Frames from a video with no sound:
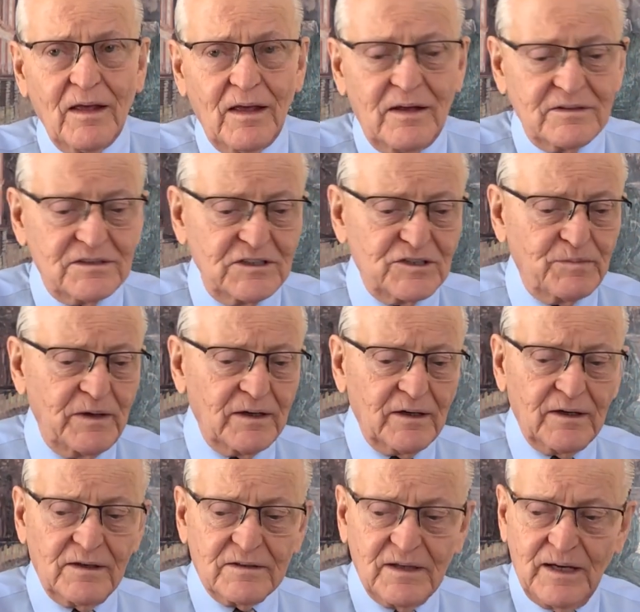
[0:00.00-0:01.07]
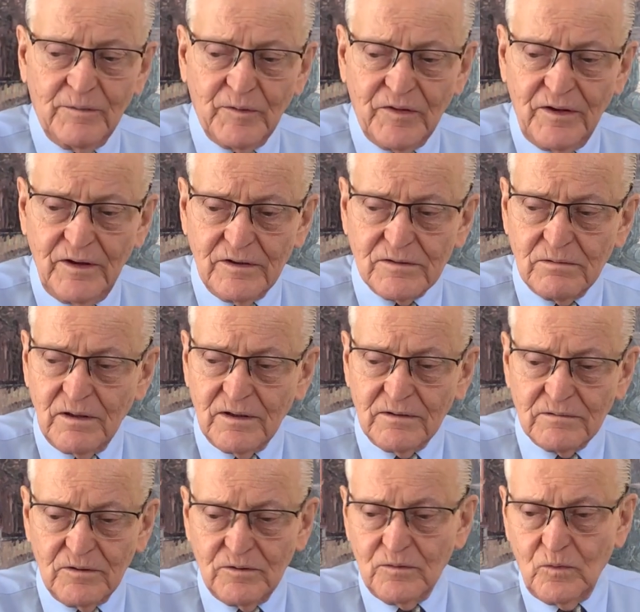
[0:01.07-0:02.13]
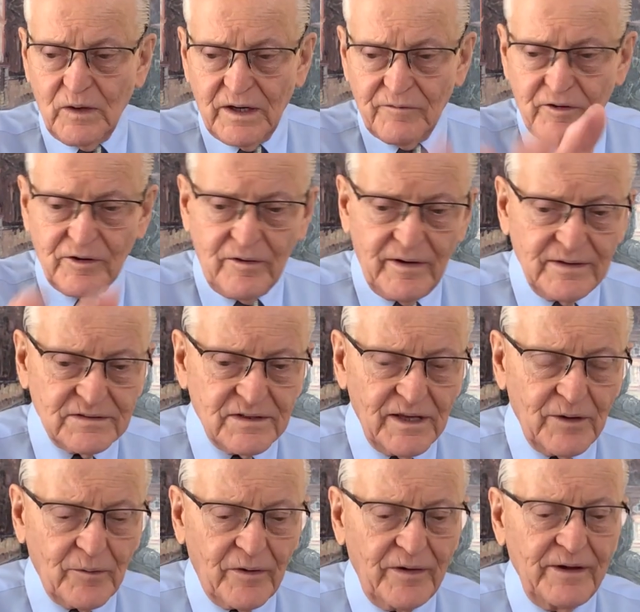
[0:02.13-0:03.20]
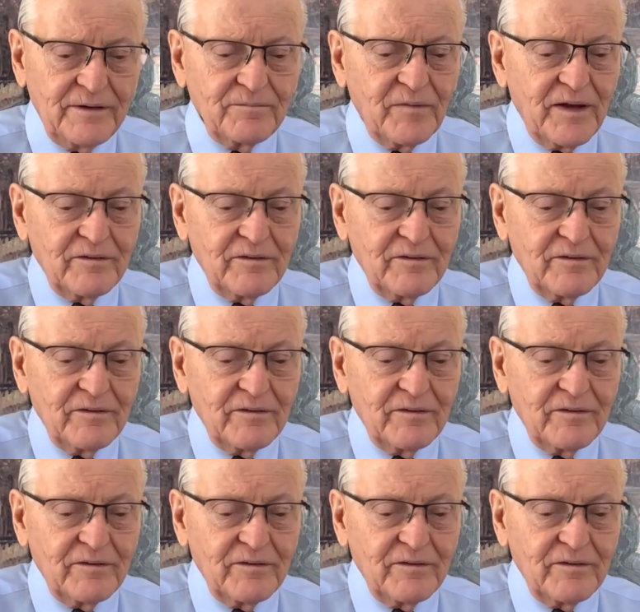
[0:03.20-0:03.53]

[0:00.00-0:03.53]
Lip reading: and she'd spend a little time with each one, who whatever grades they were in.